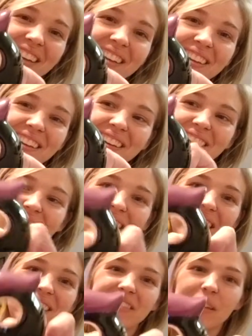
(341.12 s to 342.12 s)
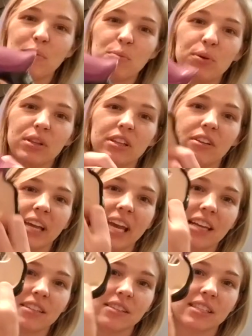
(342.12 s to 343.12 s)
Oh, I love them. You put little
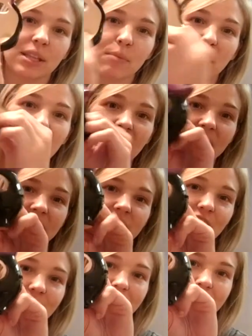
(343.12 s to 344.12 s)
candles in the back and their